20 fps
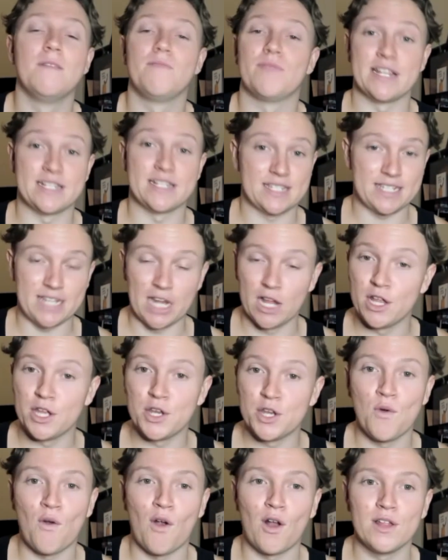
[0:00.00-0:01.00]
It's still in
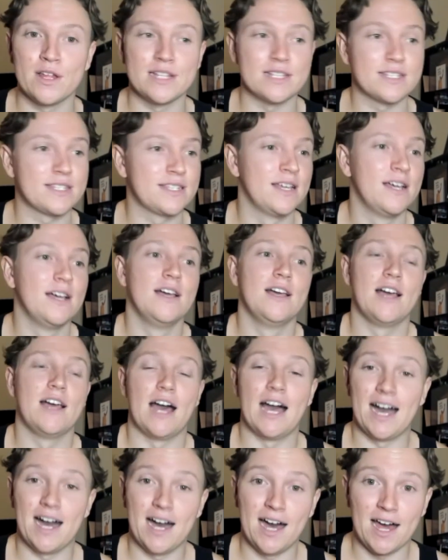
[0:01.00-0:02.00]
New Orleans.
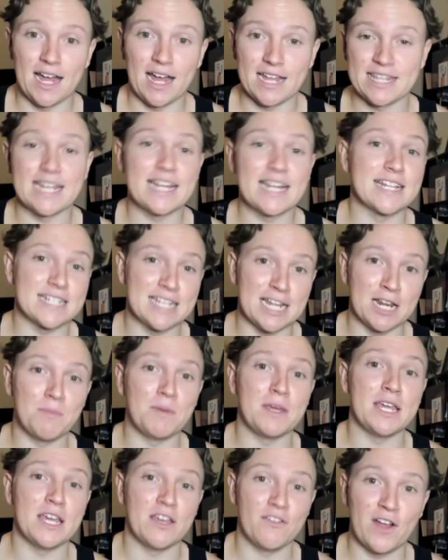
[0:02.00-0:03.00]
I think it's going to
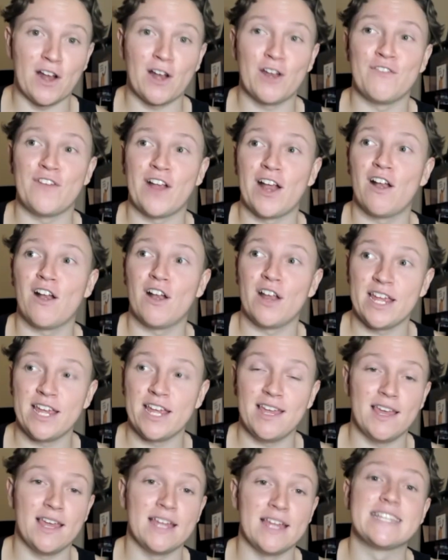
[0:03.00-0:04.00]
be a very,
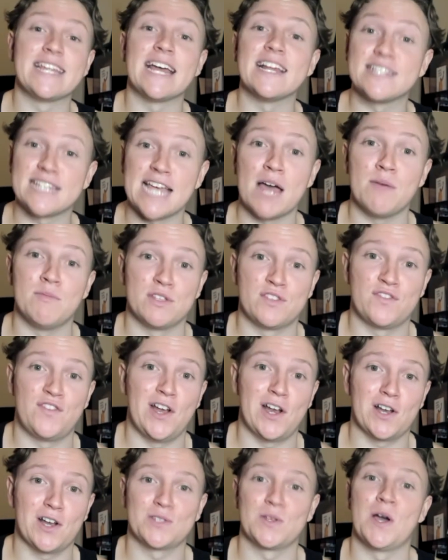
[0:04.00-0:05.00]
very intense
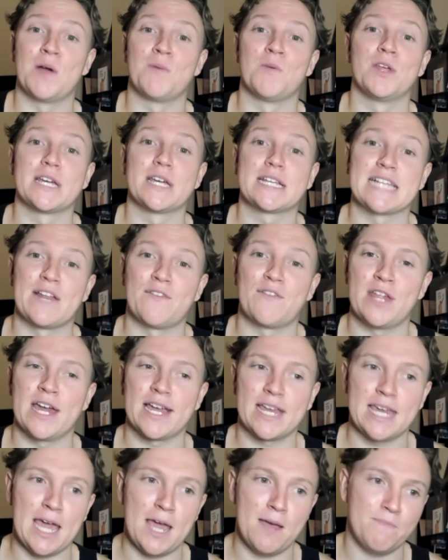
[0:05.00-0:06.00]
atmosphere. So I'm really excited for
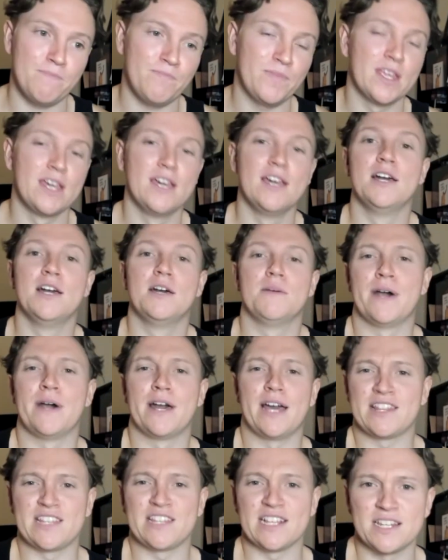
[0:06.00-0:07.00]
that game.
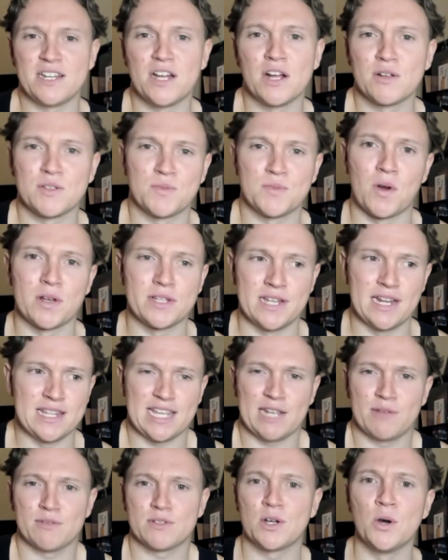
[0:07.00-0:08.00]
But I think the dunk was warranted. I
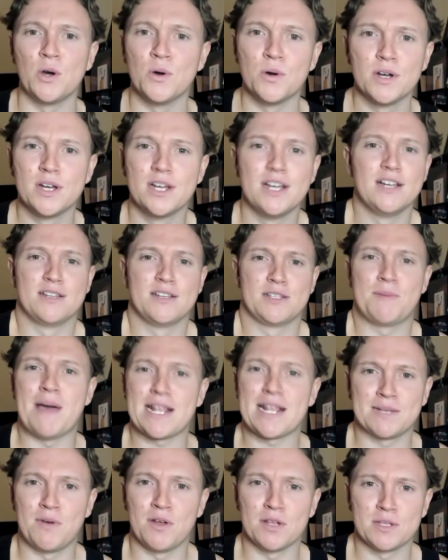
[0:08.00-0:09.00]
think it was cool. It's
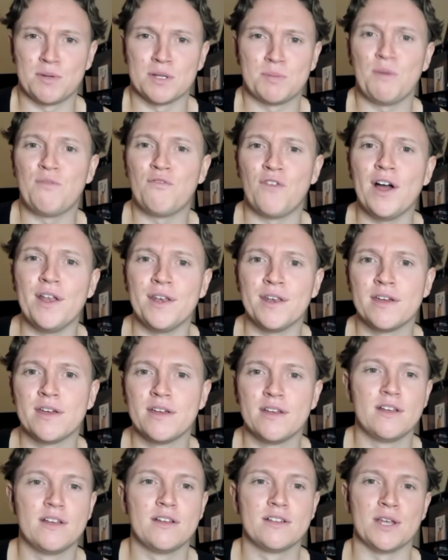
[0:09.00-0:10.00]
basketball. It's supposed to be fun.
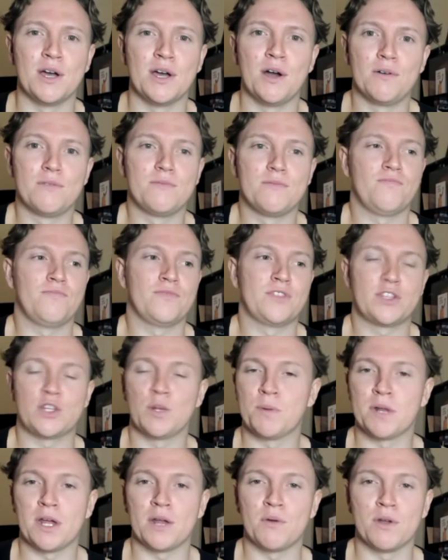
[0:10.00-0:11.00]
So
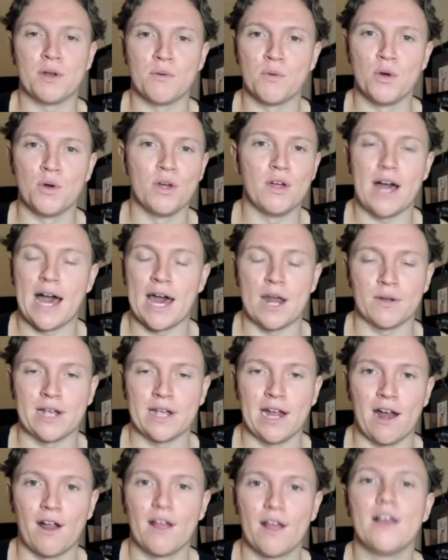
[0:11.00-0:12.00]
stupid unwritten rule. I don't
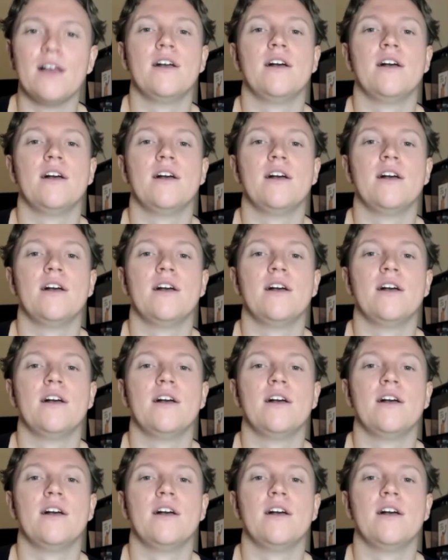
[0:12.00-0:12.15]
care.